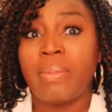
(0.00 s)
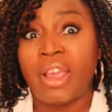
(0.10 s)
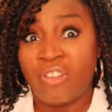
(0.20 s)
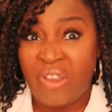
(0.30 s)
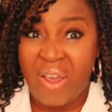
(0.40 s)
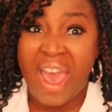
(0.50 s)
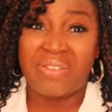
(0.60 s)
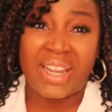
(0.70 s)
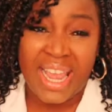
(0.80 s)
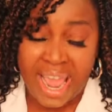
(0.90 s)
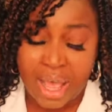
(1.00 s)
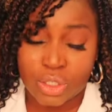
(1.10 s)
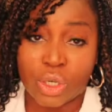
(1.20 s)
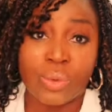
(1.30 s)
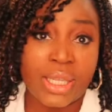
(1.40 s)
if you have to
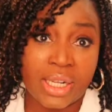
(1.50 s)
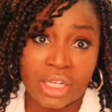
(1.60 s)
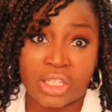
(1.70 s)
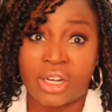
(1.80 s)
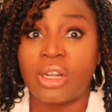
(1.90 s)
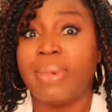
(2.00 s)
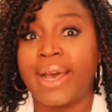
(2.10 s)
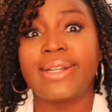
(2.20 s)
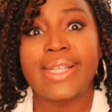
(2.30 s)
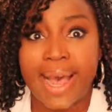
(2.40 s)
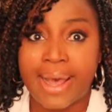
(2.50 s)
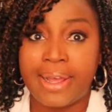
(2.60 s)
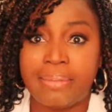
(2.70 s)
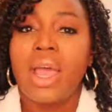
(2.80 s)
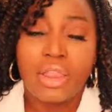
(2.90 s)
cancel within a certain amount of
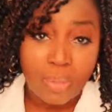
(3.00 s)
time.